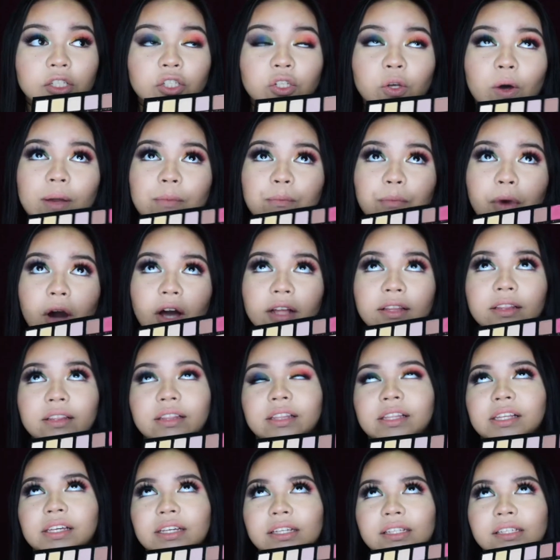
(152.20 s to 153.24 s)
So I bought
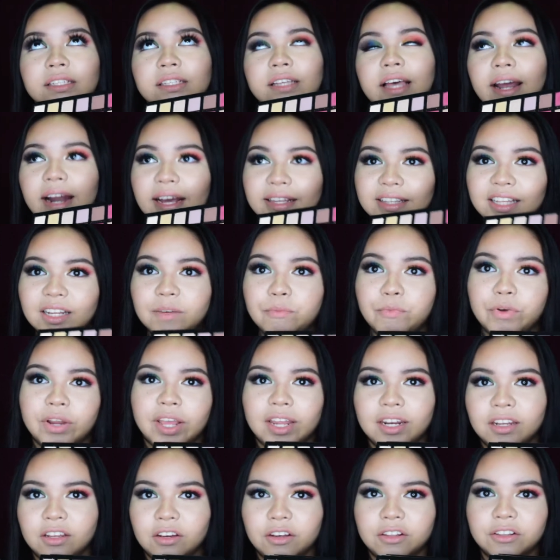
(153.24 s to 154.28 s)
this, and I didn't bring
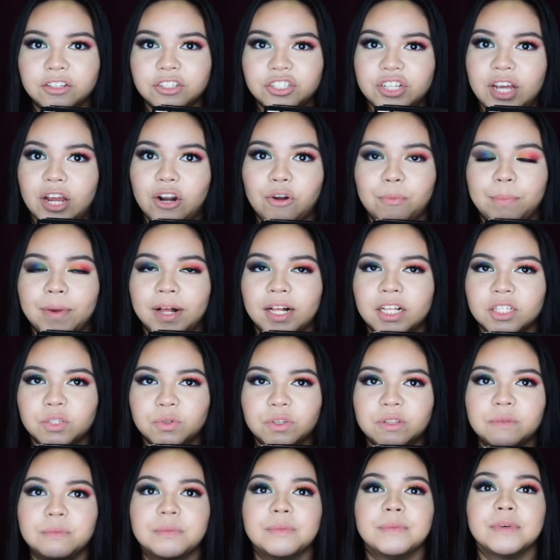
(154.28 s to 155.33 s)
any other shadow palettes
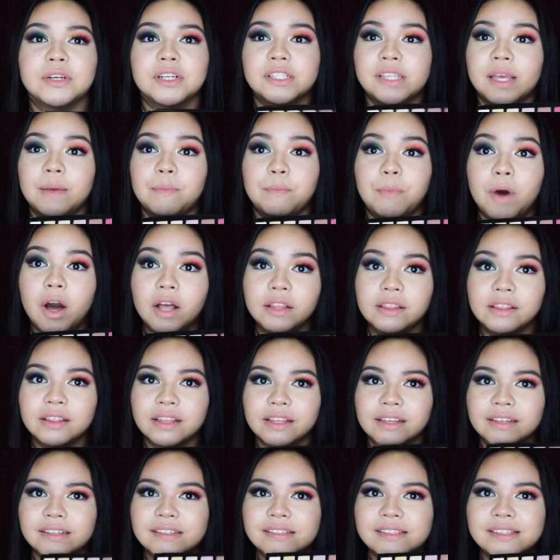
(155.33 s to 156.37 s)
with me because I bought
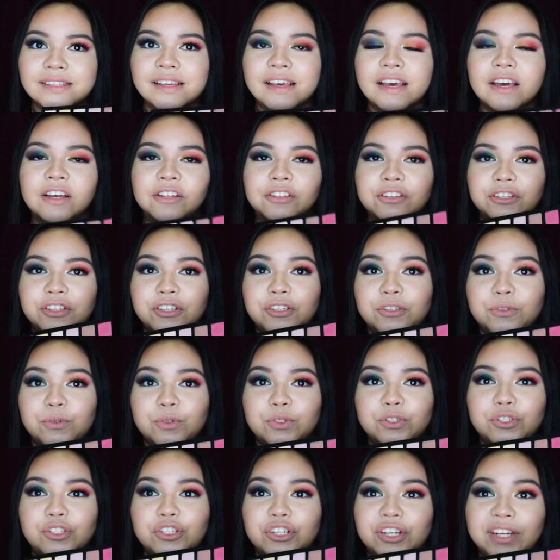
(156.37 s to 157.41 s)
this to
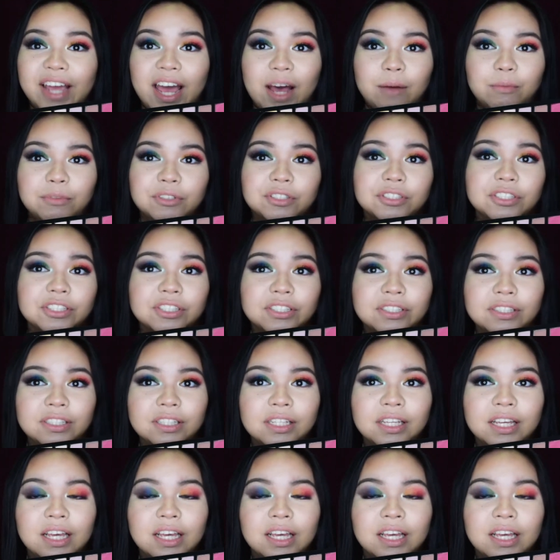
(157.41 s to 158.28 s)
use during Hamilton.